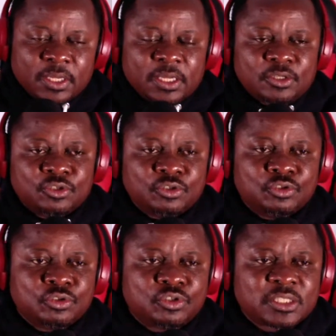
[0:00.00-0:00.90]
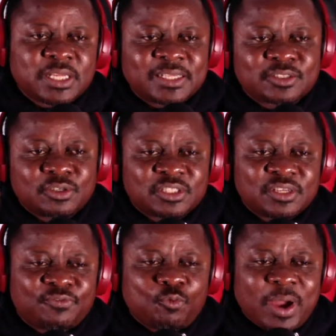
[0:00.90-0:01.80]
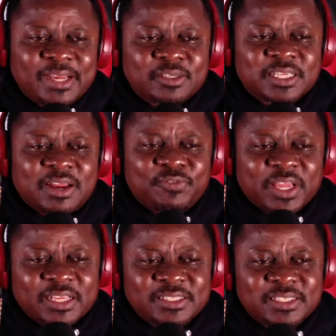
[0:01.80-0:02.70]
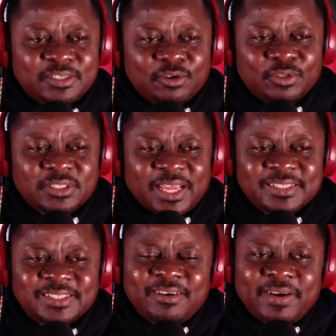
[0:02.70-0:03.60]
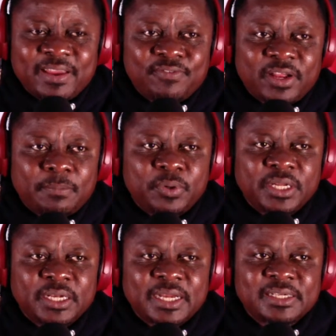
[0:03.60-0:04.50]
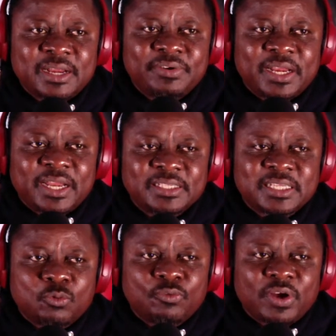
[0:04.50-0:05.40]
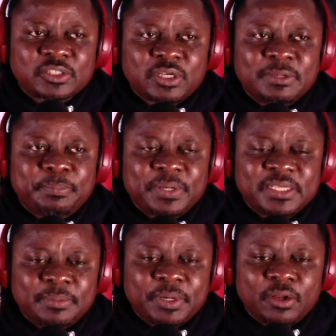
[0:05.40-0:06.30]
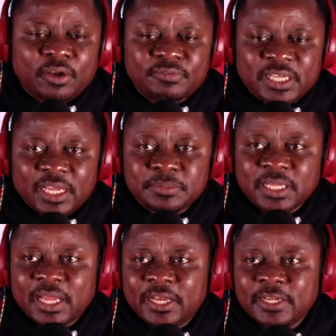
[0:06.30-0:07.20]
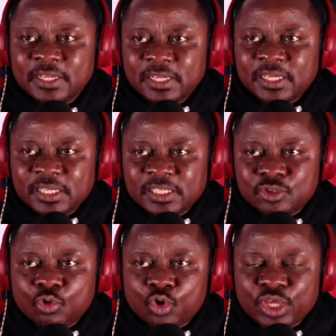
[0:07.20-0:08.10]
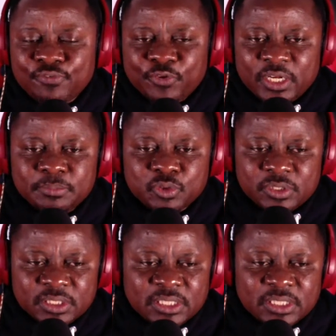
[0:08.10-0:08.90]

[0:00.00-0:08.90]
You just ask yourself, why does South Africa see us as their rival? But then I now realize that we've actually played them a lot of times, and it is okay for them to think